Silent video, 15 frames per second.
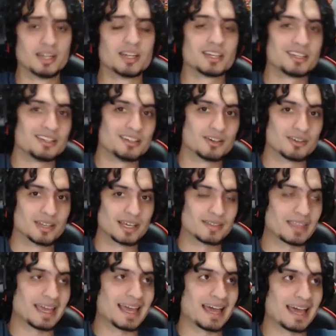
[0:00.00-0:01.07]
You know, like
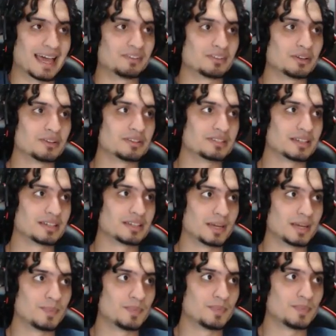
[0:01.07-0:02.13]
that happens all the time.
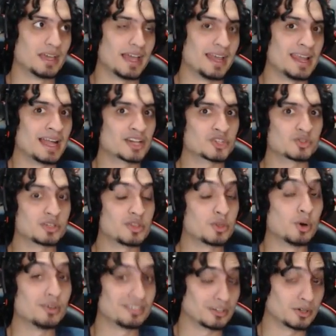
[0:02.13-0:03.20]
And actually,
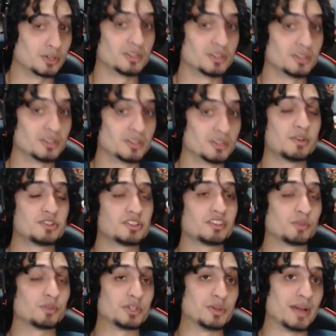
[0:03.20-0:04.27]
those early images, when
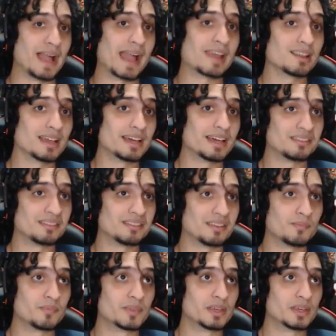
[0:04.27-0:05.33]
you analyze
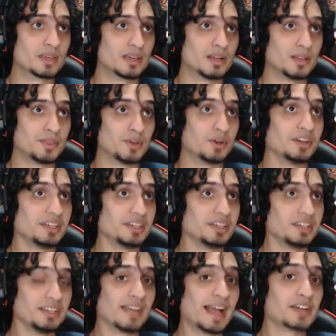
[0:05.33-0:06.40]
them, there is
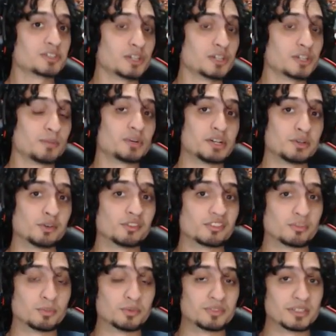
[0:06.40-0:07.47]
actually a pretty
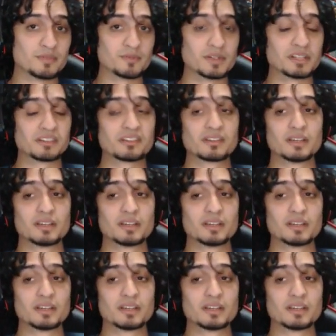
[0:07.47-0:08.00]
noticeable difference.